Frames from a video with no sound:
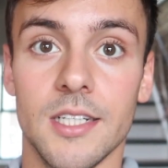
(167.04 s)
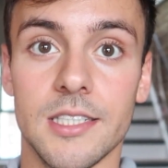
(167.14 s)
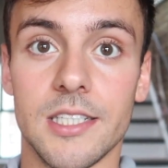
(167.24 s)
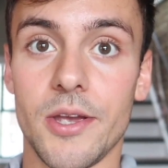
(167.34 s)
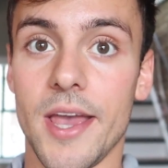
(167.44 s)

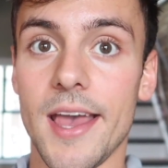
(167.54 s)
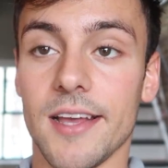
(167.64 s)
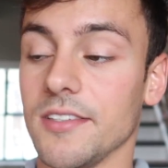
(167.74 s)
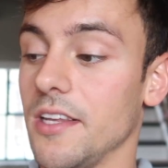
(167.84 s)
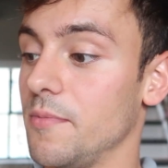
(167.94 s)
So yeah,
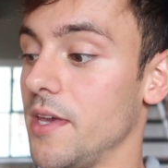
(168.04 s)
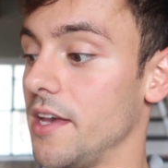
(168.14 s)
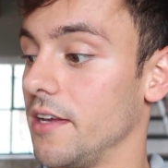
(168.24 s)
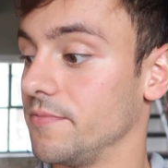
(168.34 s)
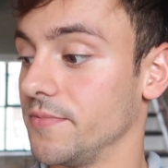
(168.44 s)
it's gonna be
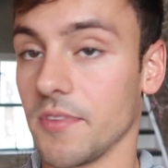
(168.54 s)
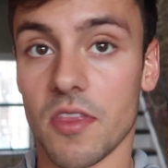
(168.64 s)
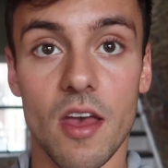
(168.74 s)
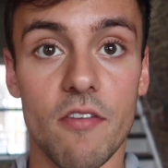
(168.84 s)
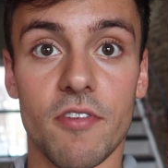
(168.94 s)
a,
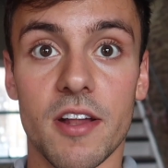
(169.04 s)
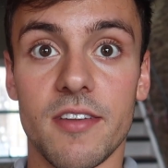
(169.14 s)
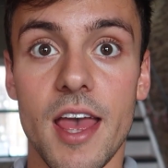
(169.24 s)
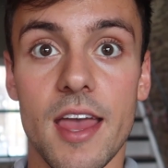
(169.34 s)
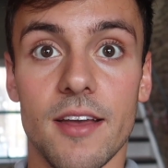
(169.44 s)
a fun
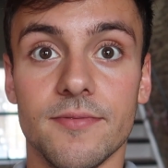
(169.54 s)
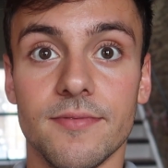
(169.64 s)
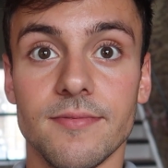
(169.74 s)
day